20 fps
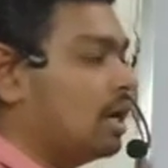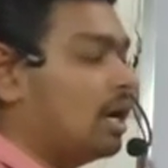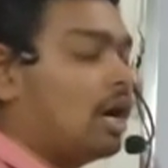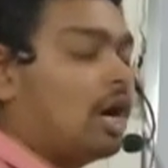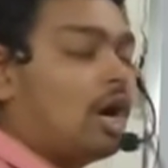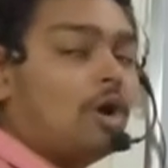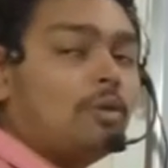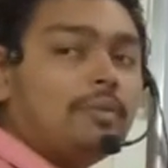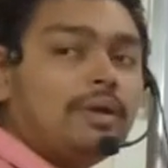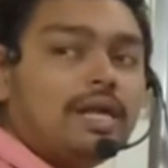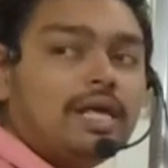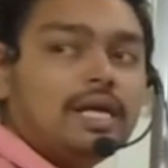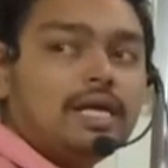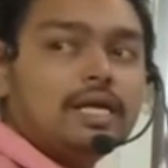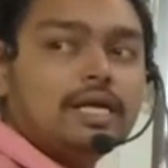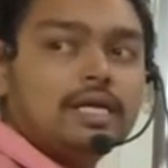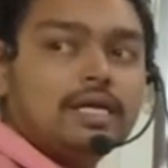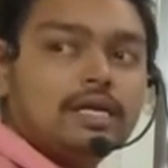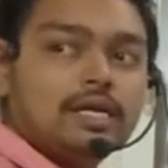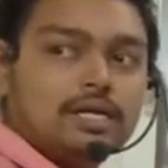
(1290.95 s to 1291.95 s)
how many
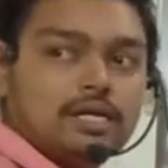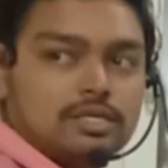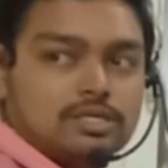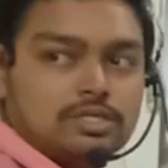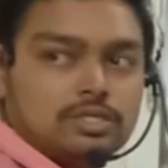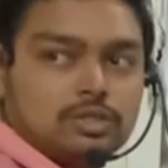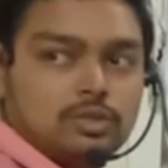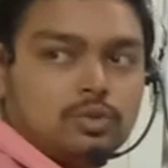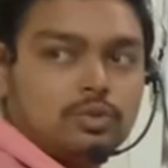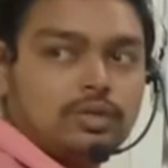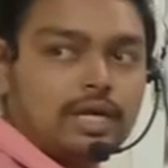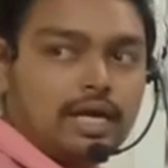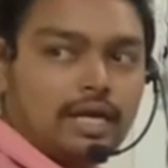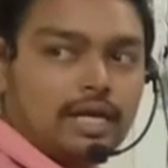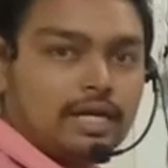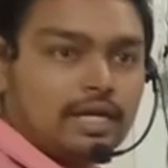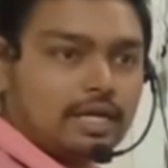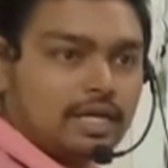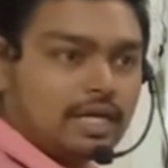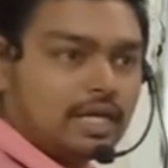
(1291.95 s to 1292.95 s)
years you
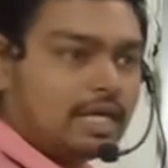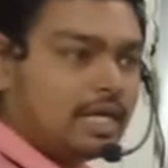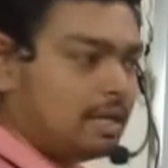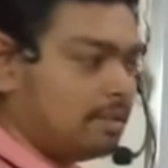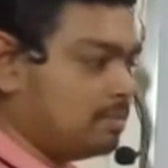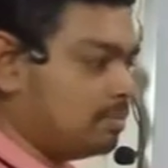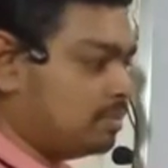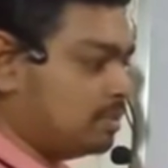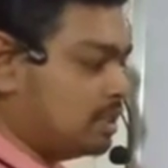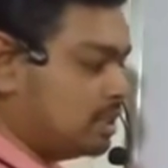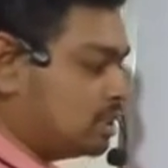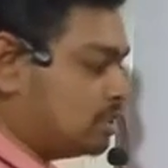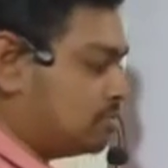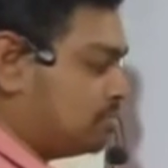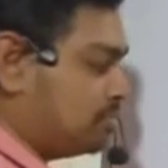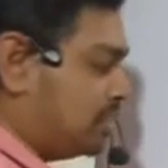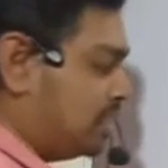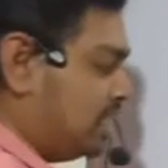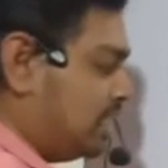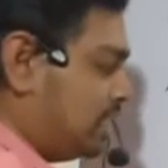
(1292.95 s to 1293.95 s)
can keep this
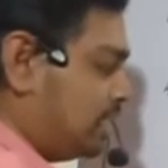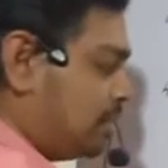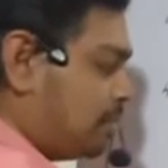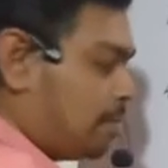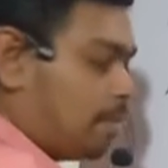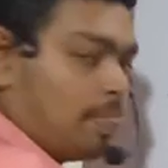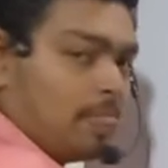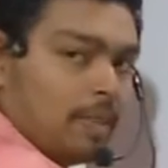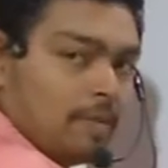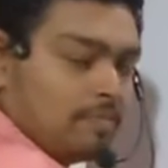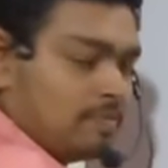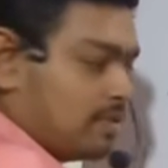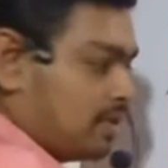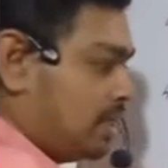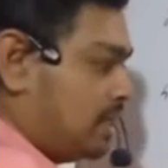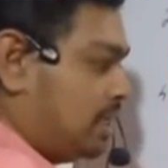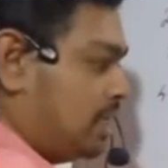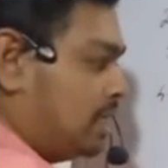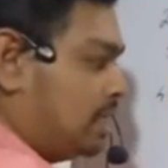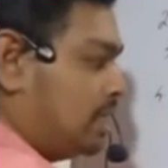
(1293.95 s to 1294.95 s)
money
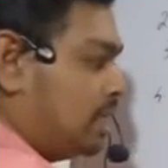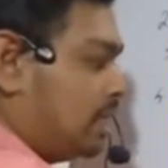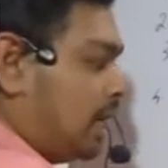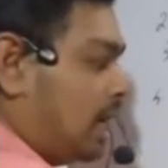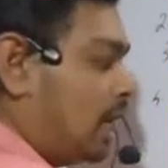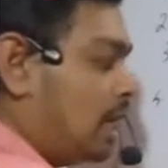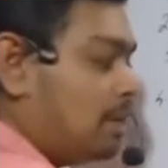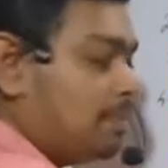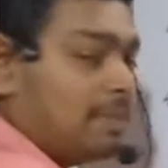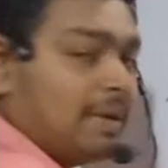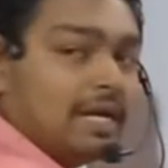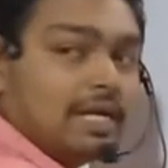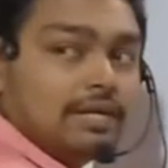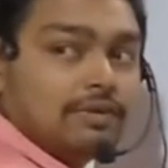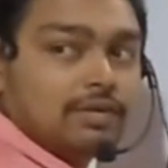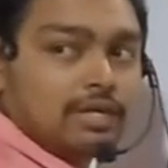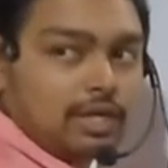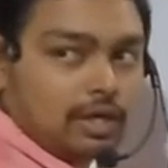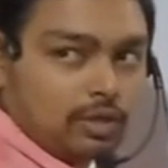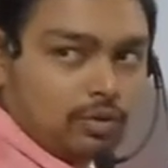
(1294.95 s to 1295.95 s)
in unpaid
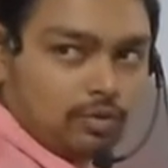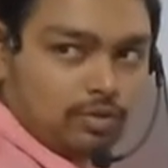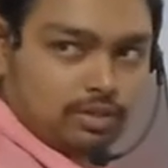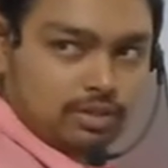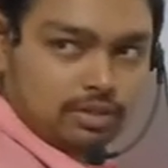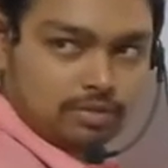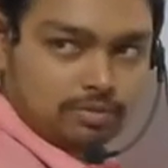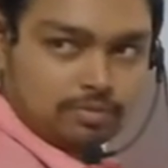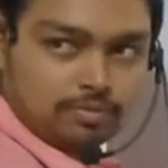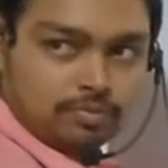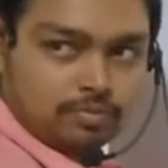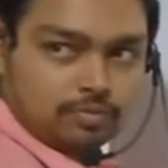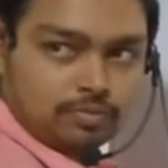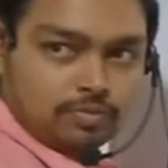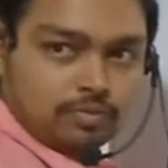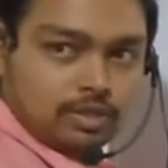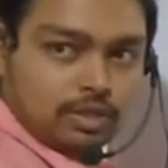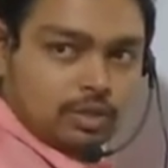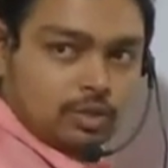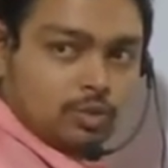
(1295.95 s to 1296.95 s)
dividend account?
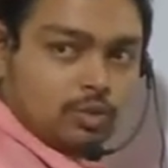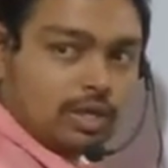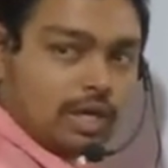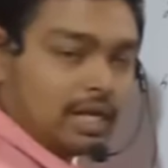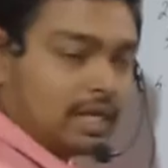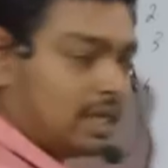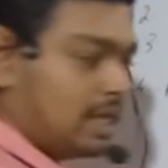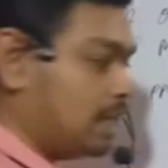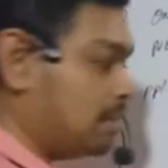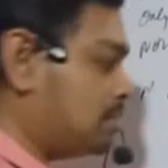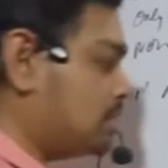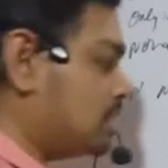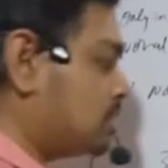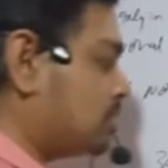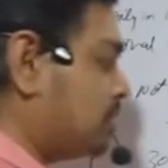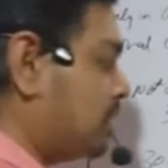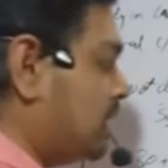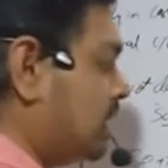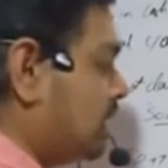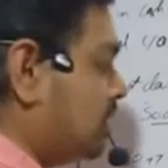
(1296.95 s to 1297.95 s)
You can keep this
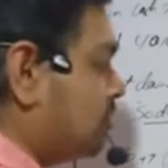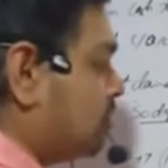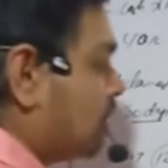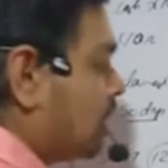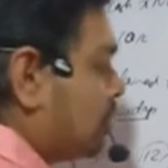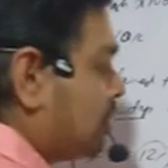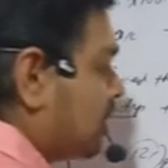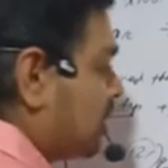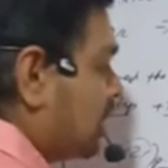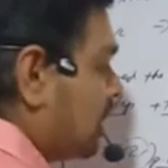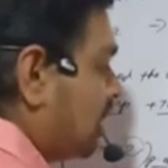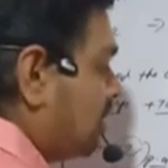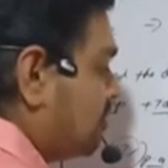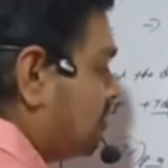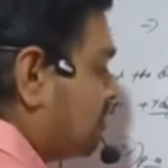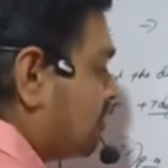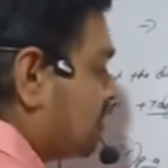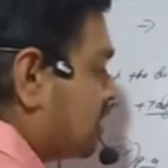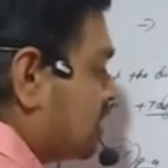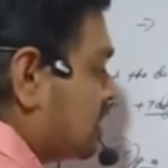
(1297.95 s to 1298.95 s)
money for a period of
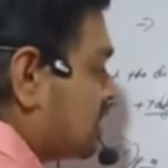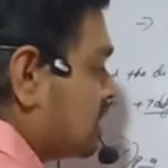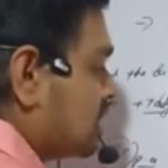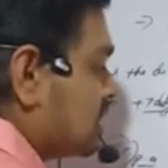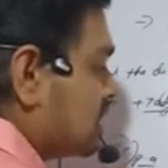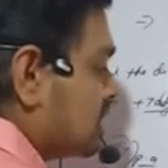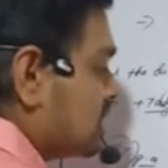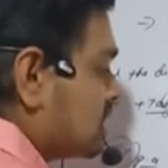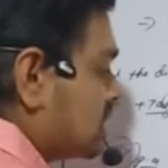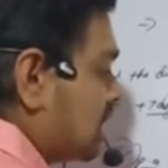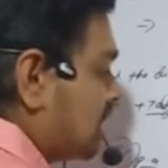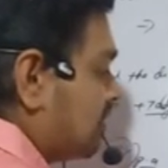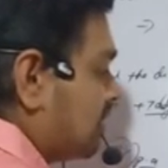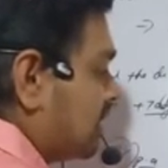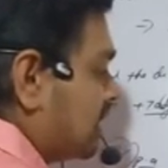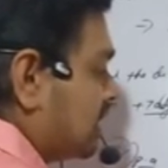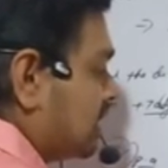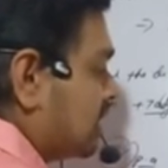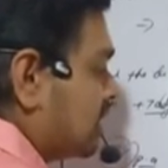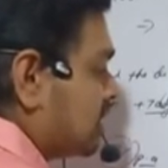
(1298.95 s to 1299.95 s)

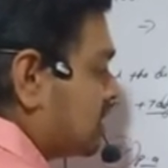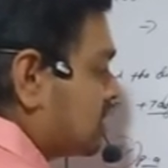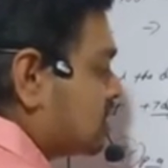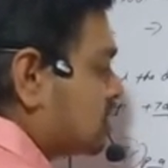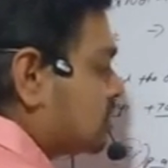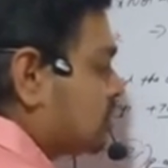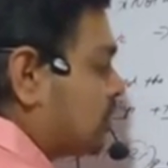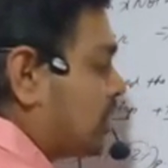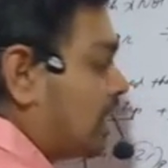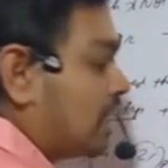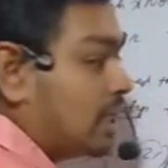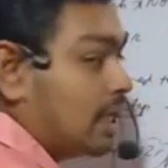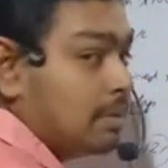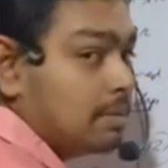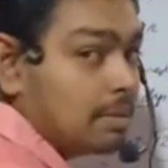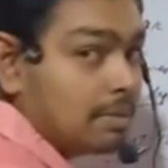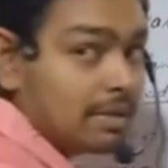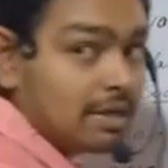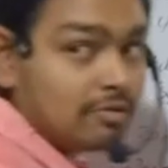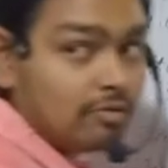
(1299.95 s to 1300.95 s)
7 years. You can keep
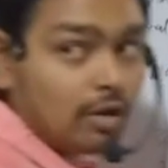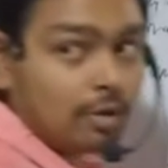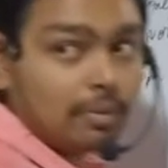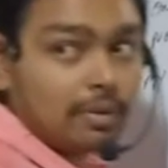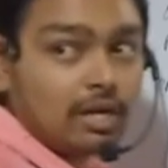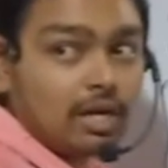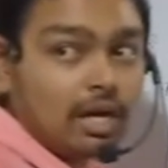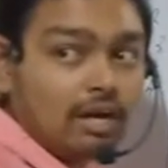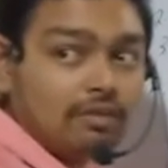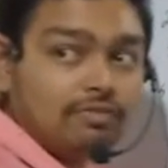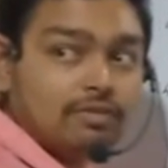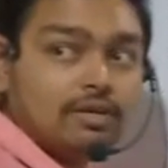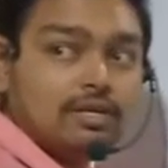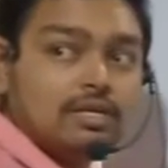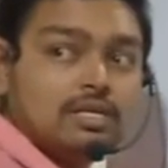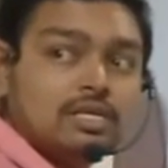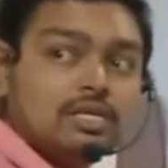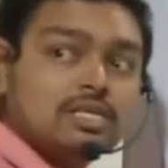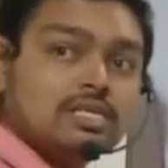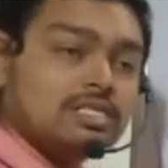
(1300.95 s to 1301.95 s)
the money for a period of
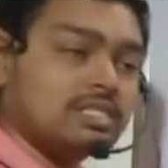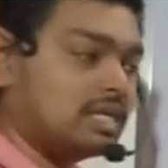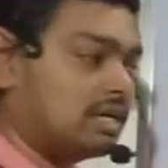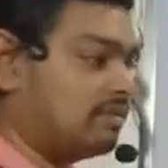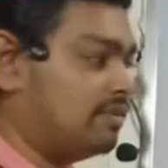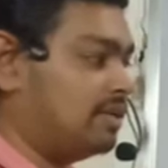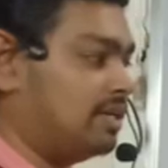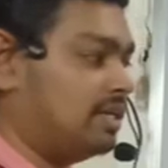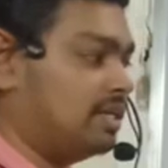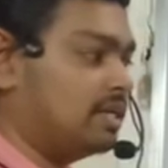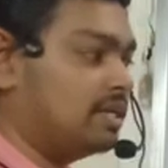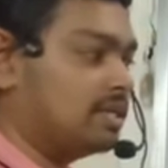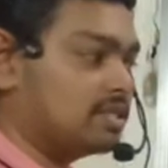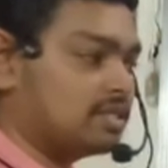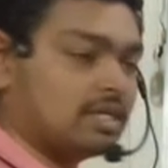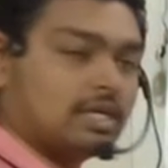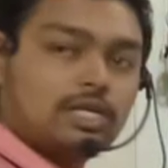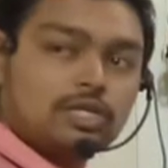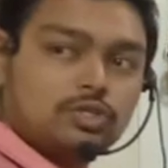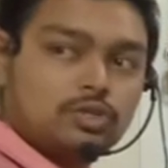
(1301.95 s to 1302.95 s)
7
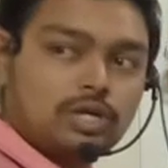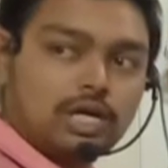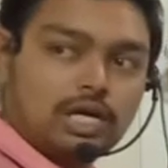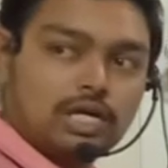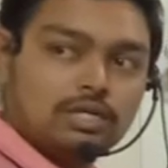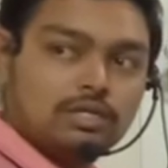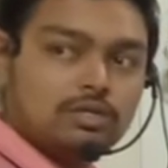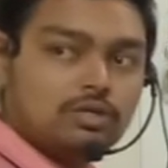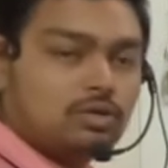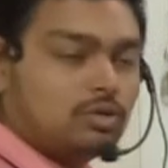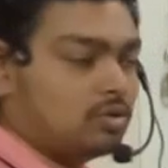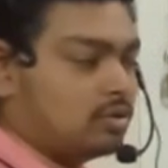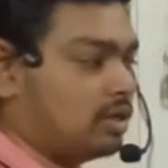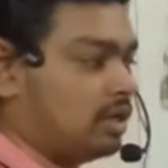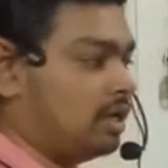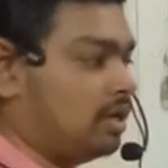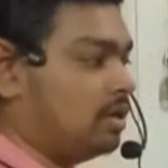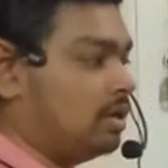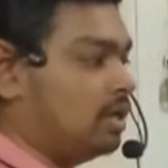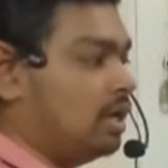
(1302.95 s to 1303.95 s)
years. Understood?
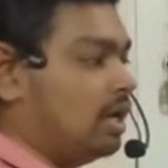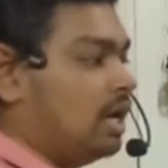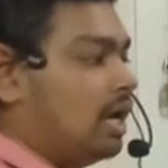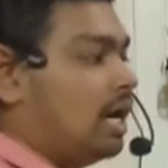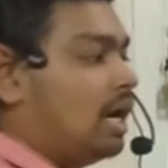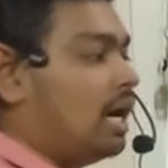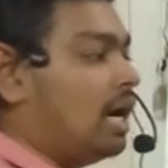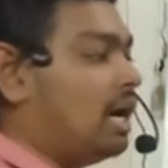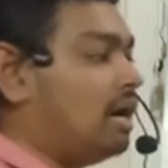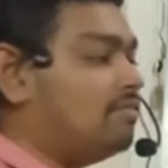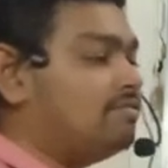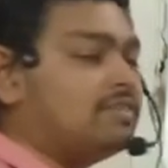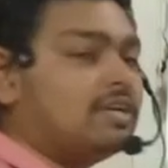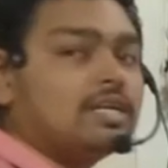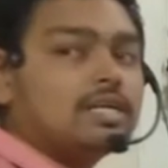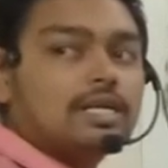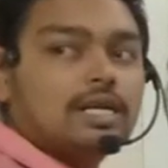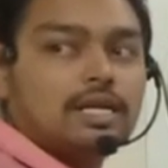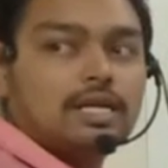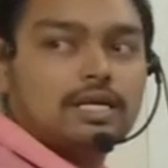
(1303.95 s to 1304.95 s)
Okay. After
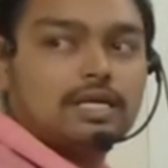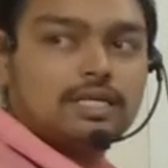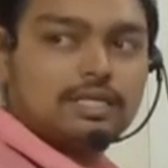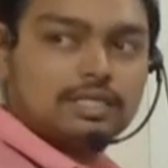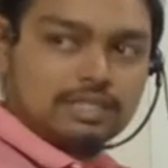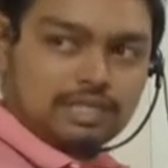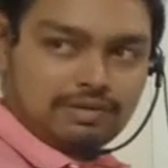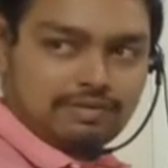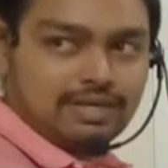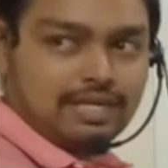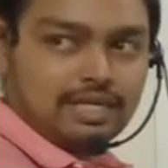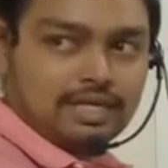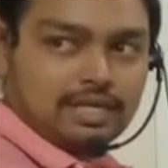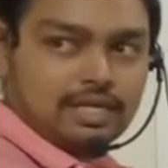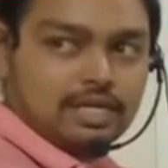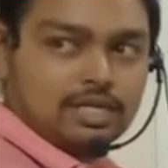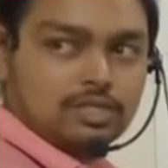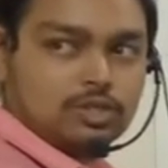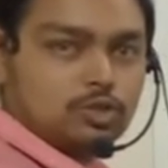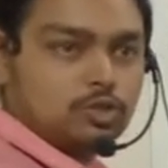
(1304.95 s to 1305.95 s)
7
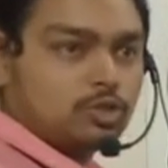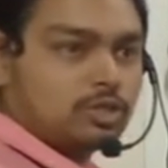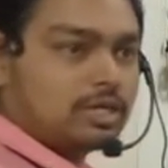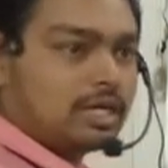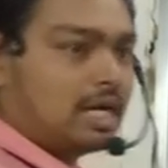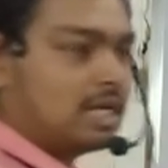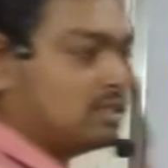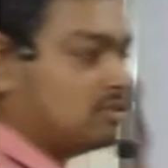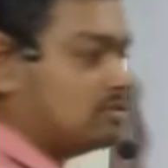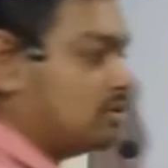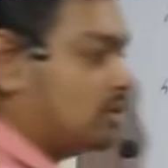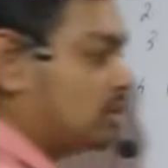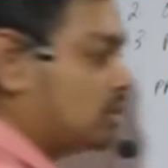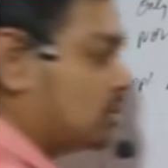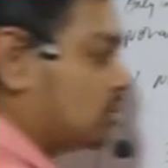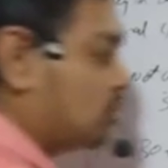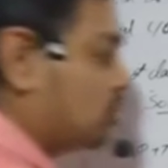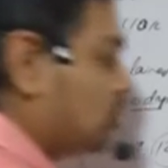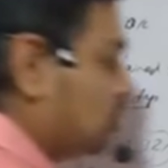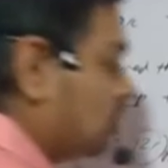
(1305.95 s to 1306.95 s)
years, you should transfer to